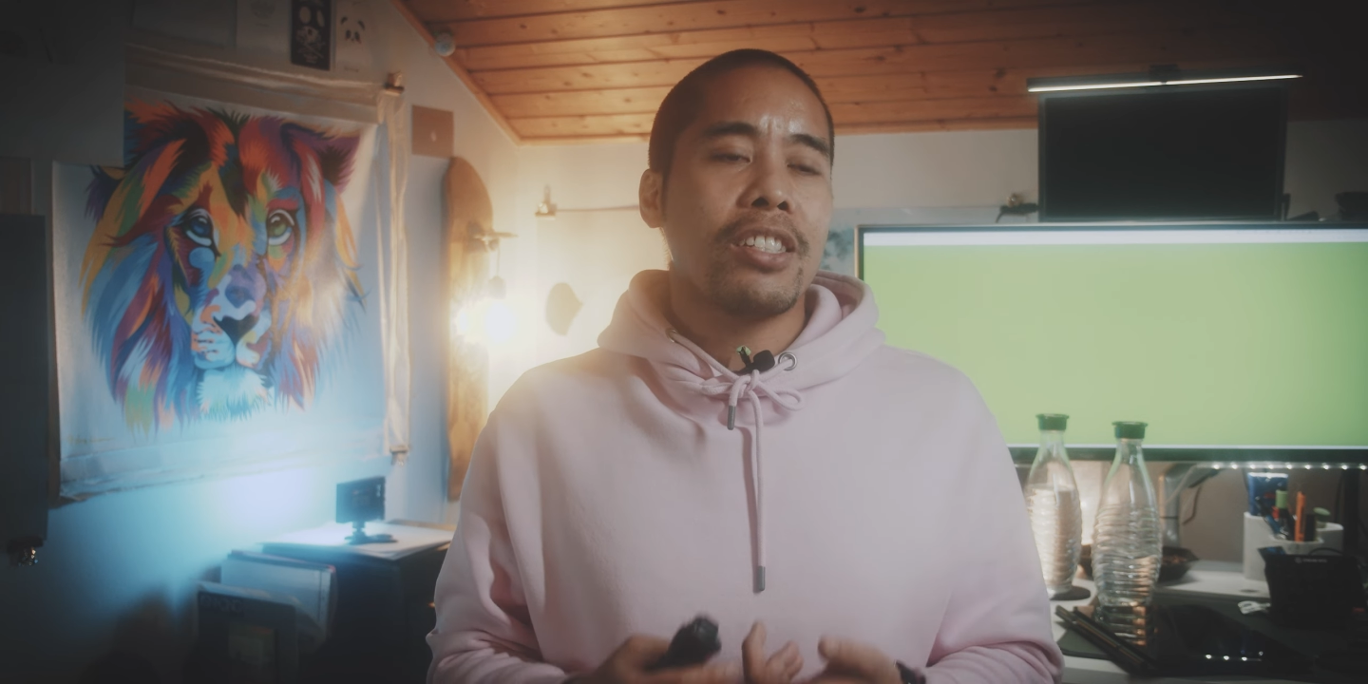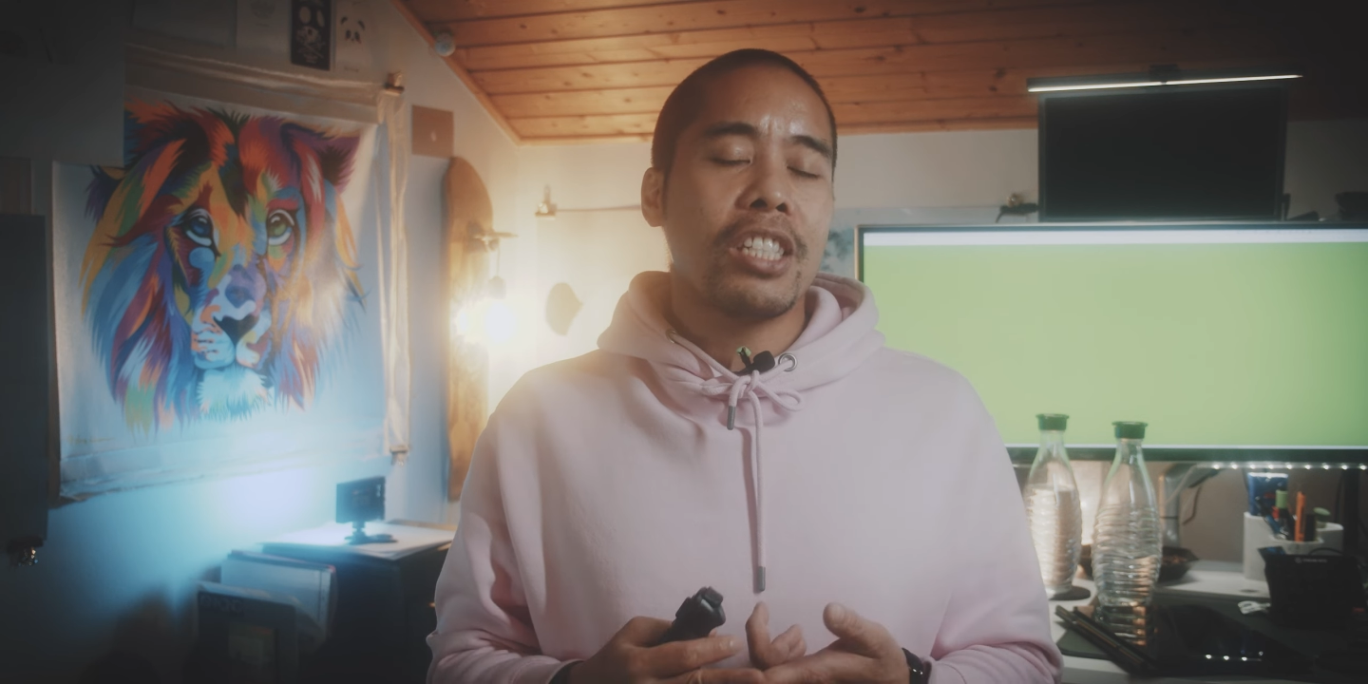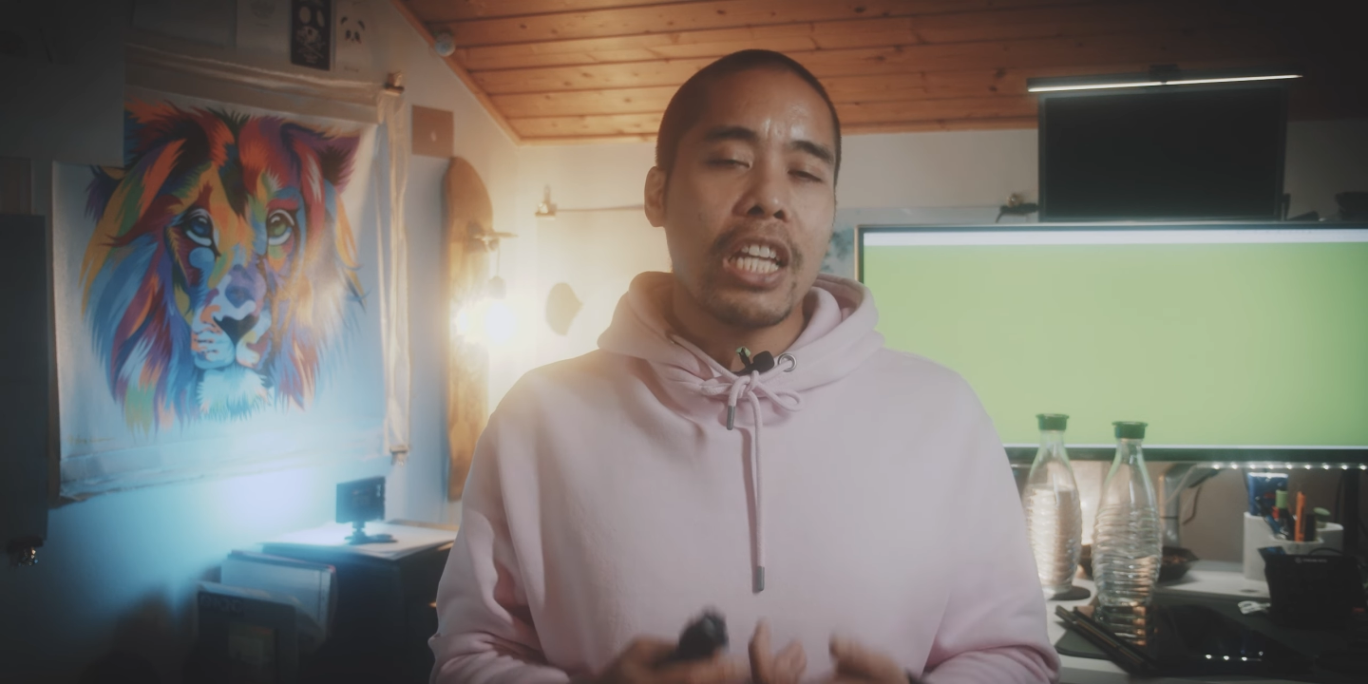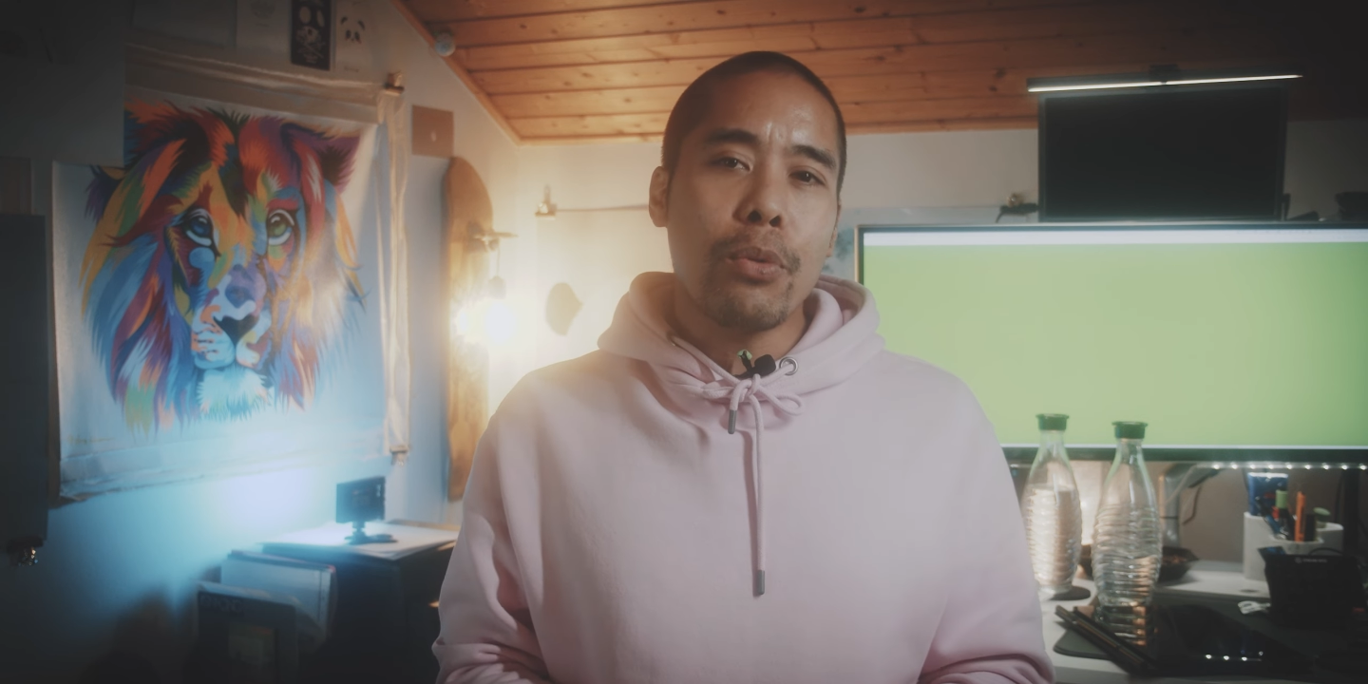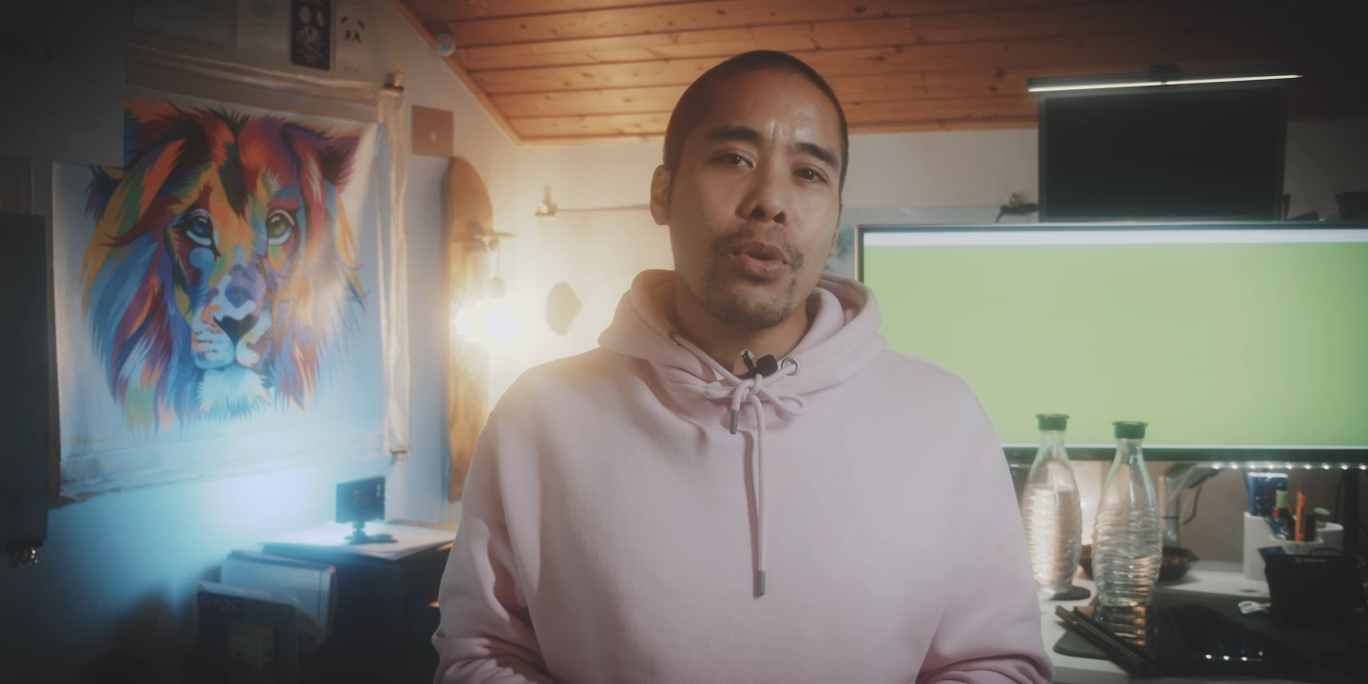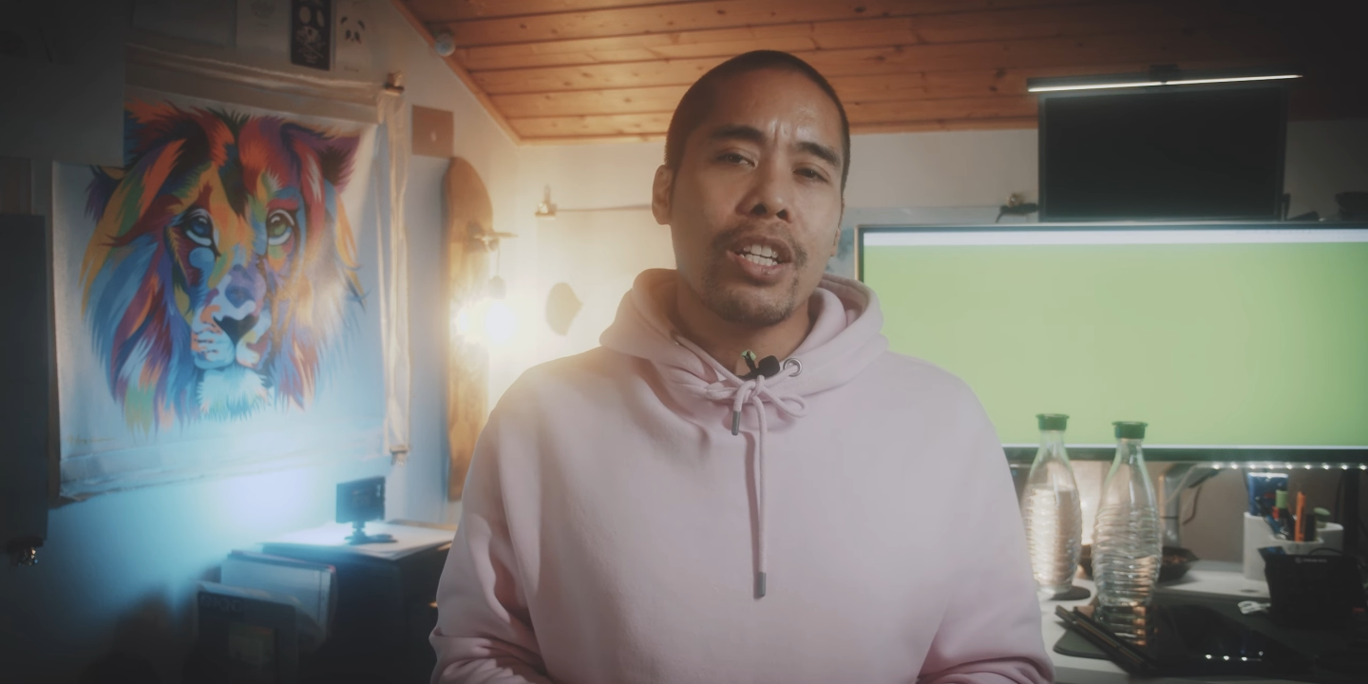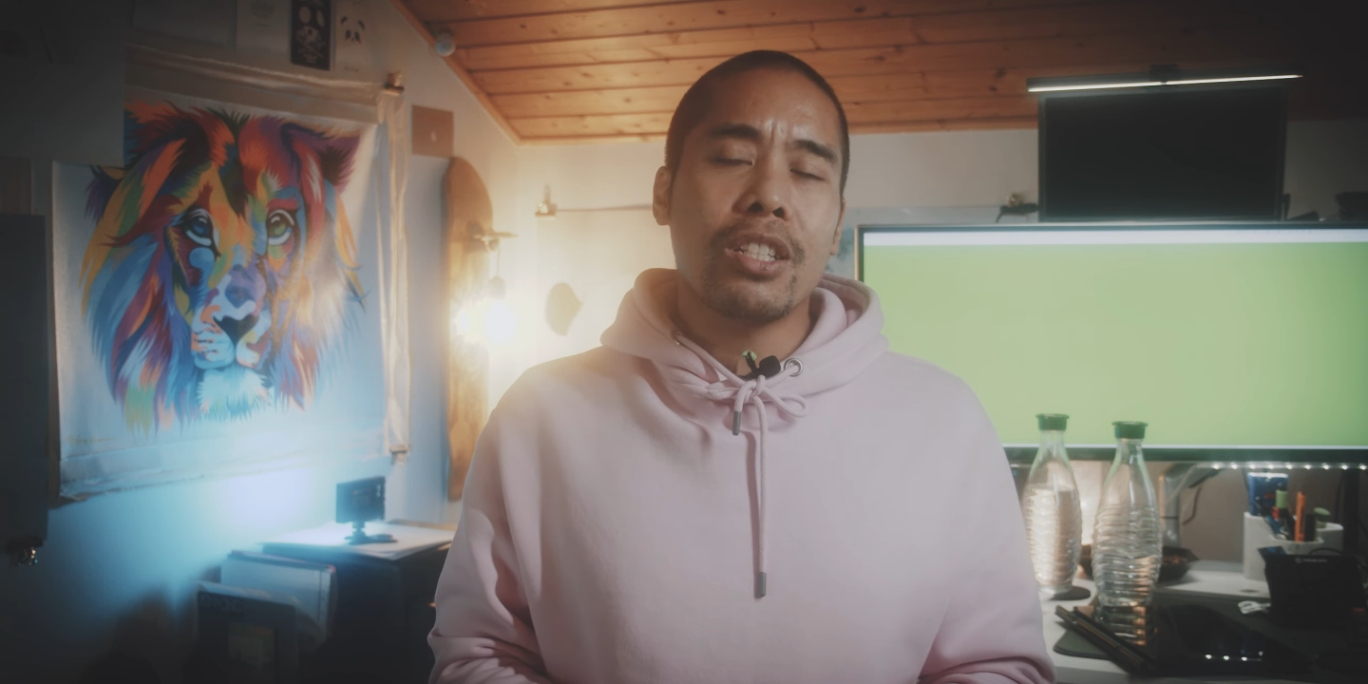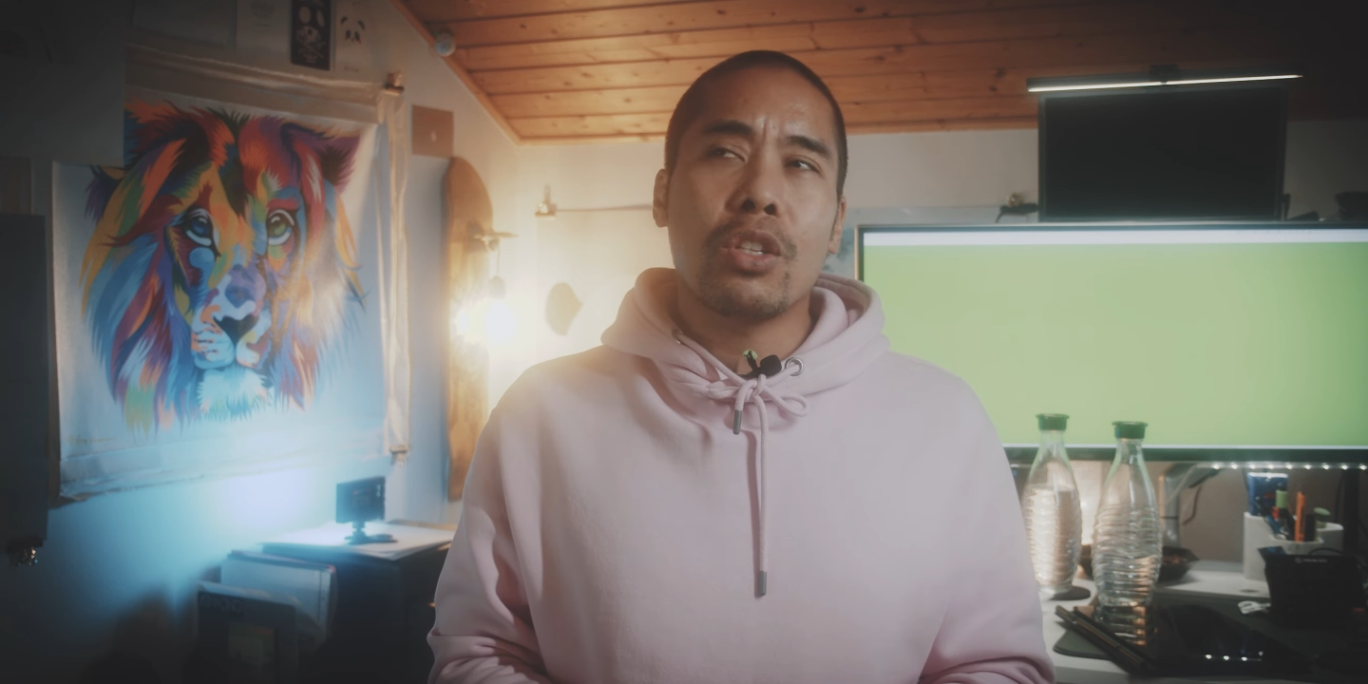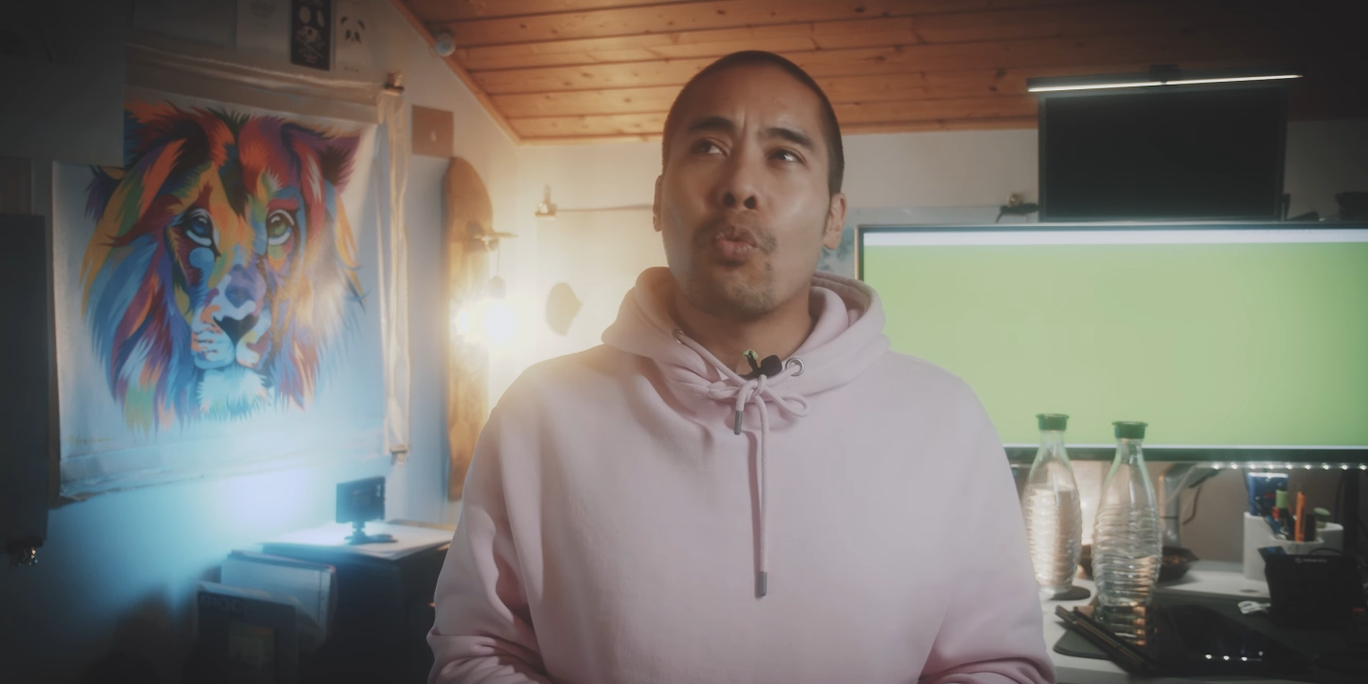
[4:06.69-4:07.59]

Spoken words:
series